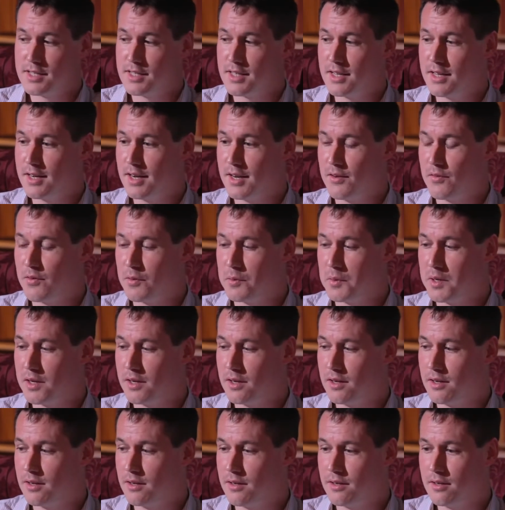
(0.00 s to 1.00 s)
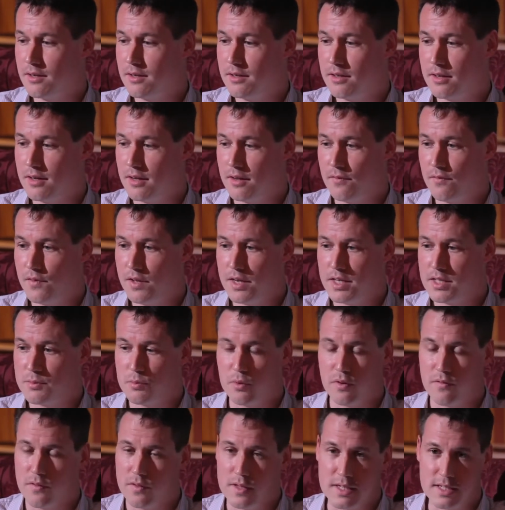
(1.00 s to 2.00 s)
certainly from a, a, fitness
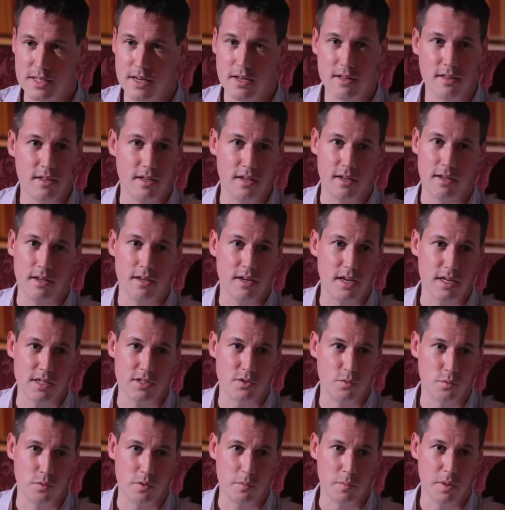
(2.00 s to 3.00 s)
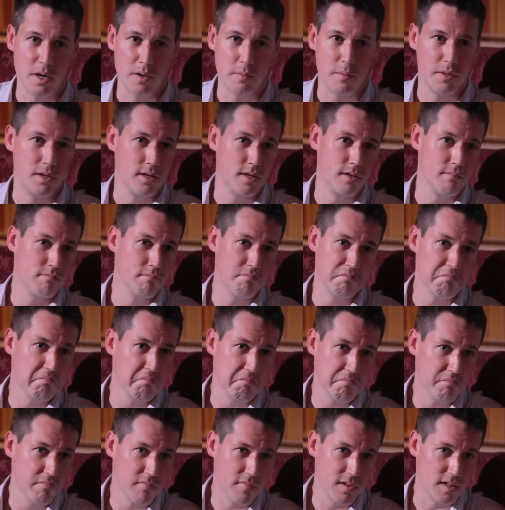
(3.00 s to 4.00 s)
point of view, there's nothing extraordinary about me
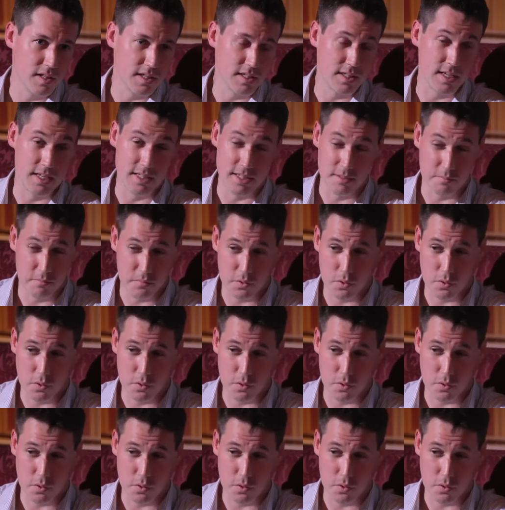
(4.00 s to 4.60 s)
at this stage. It